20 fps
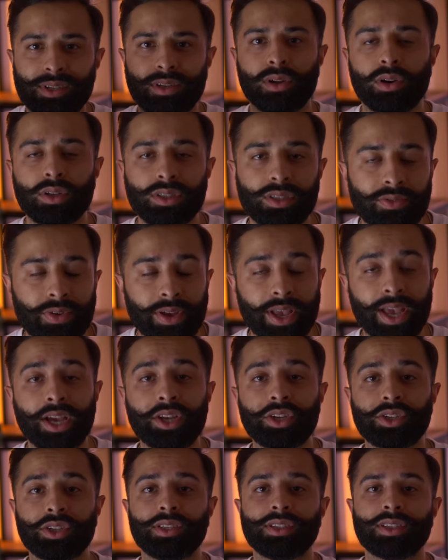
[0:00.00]
and
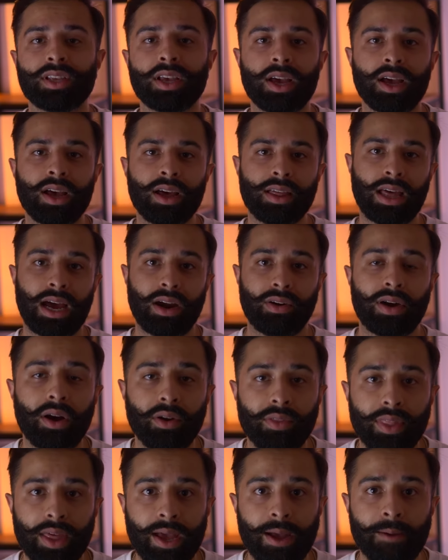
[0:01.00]
notifications that are
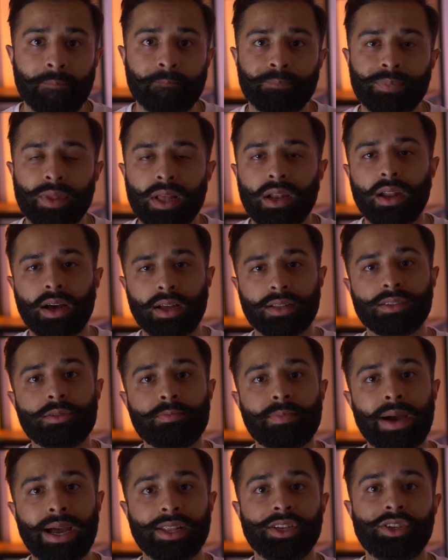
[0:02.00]
out there. Learn to
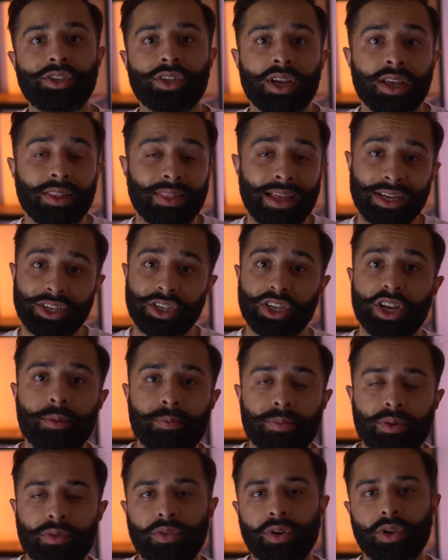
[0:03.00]
manage that
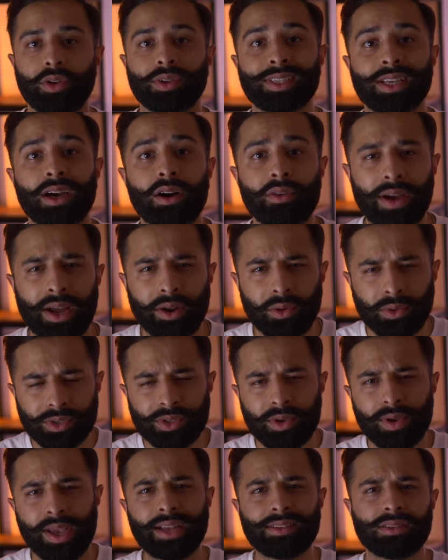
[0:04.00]
chimp for yourself and
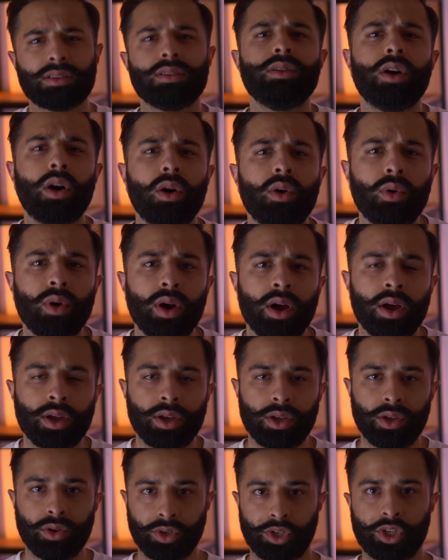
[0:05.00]
also get to know
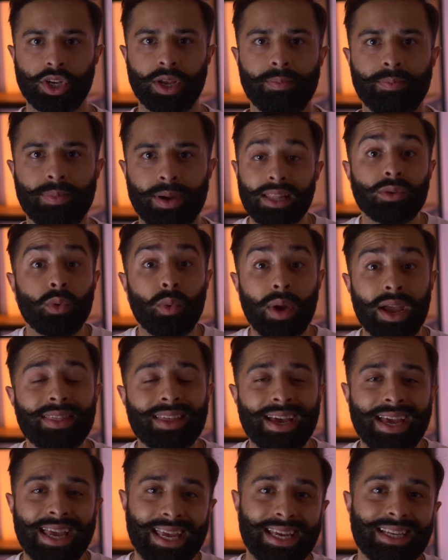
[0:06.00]
your chimp and the way
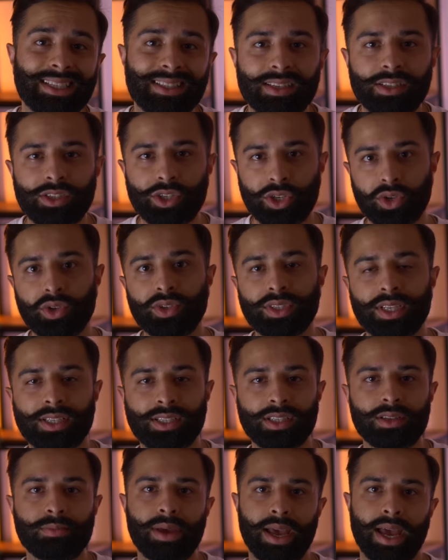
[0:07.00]
that it chooses
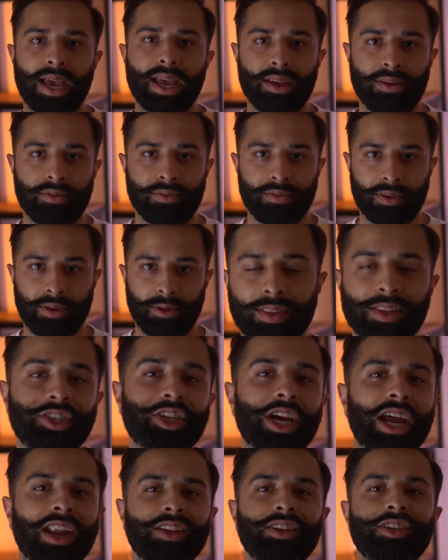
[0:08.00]
to behave. The
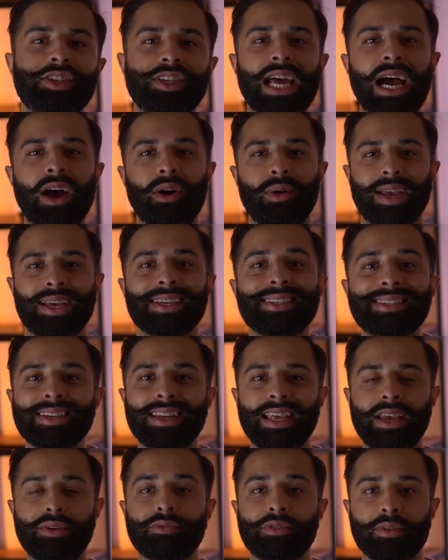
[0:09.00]
challenge now
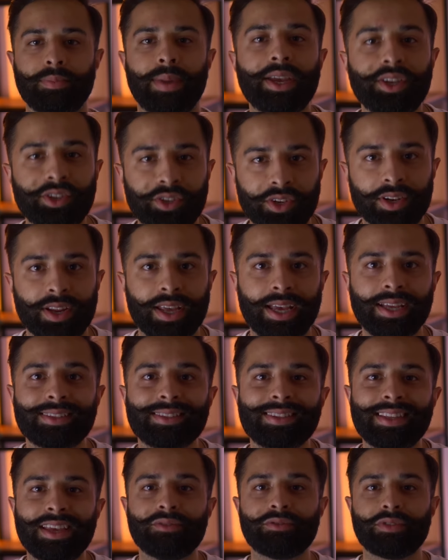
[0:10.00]
isn't information, it's
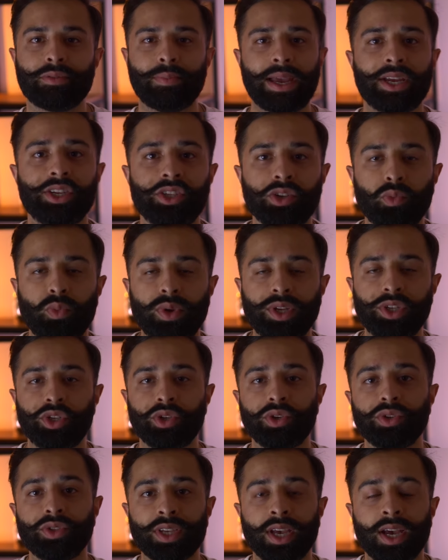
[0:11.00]
the information we
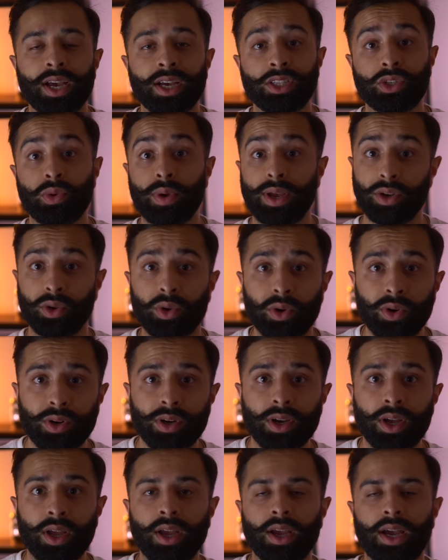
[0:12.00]
choose to
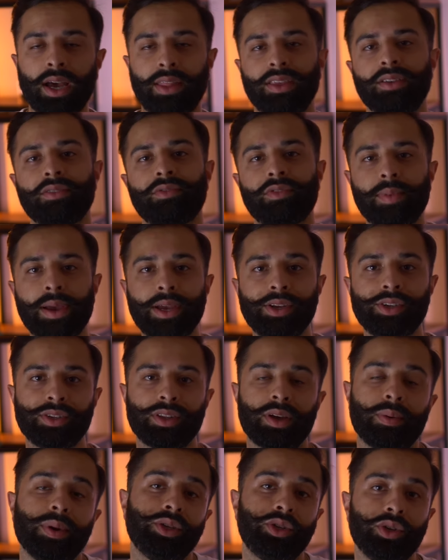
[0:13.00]
ignore and the information
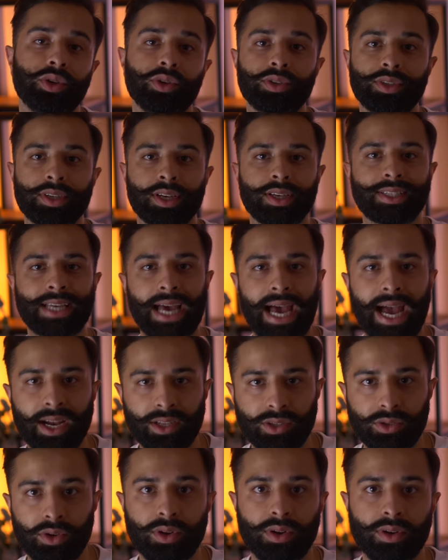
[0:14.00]
that we choose to
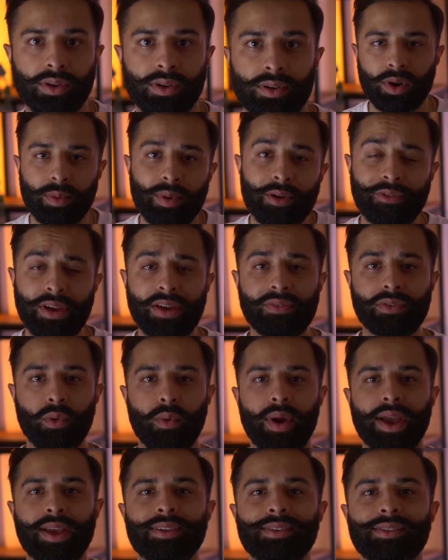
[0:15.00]
act on. One of my favorite
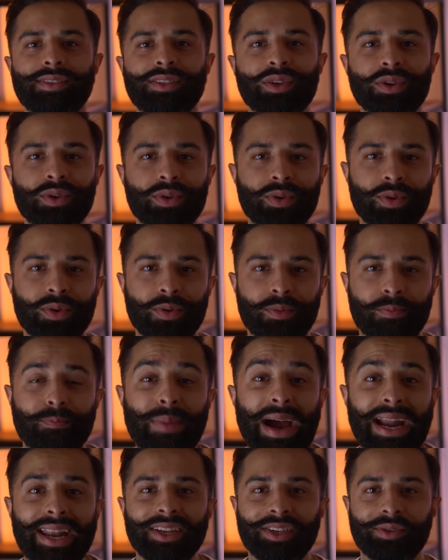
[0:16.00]
ways to
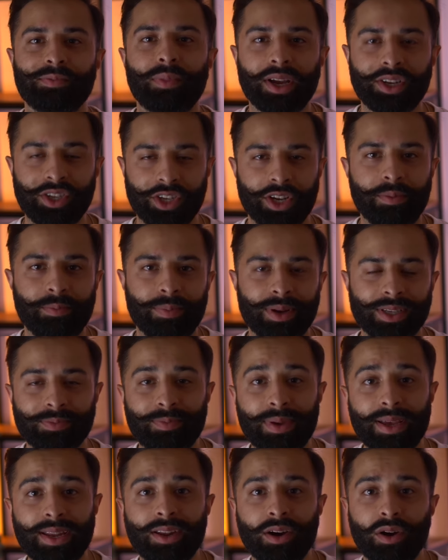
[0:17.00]
manage my chimp has
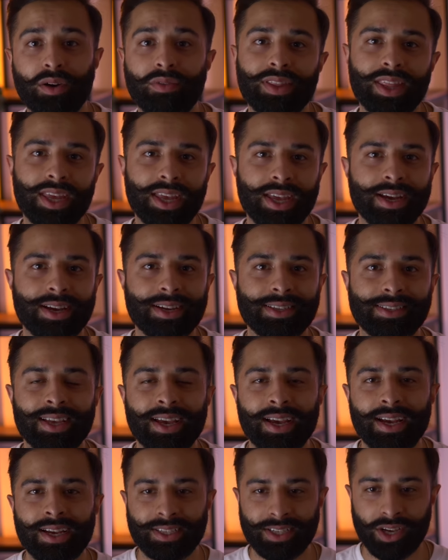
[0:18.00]
been over the years
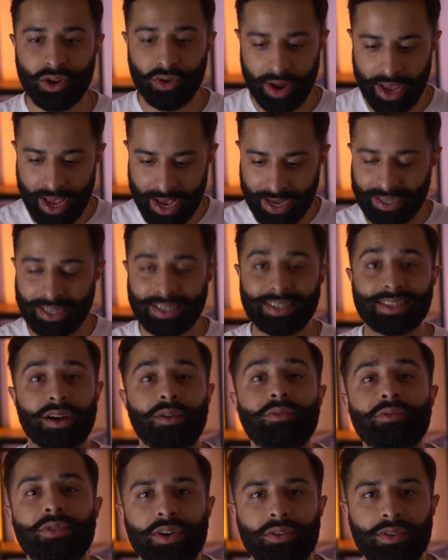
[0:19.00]
to create a
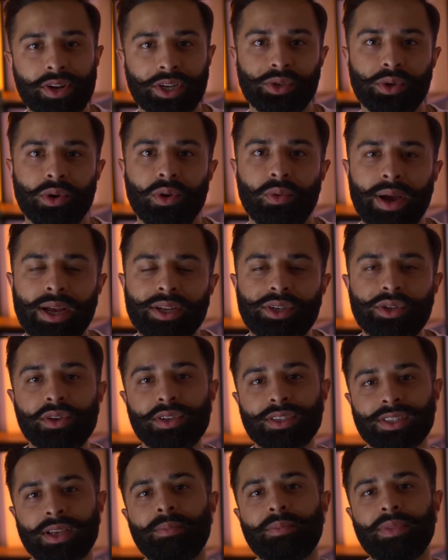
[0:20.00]
discomfort ritual where I do
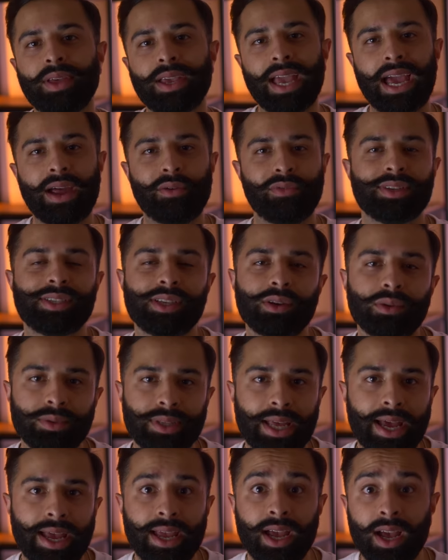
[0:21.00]
something every single
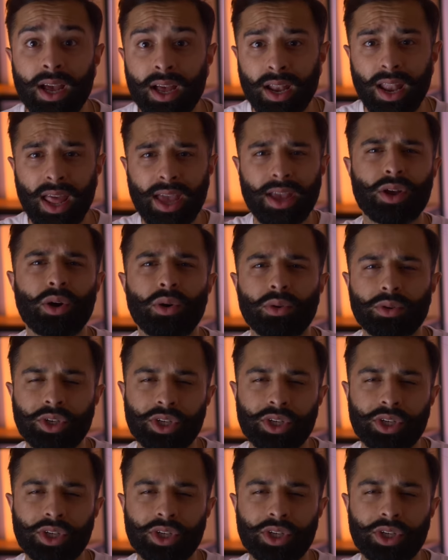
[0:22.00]
day, like cold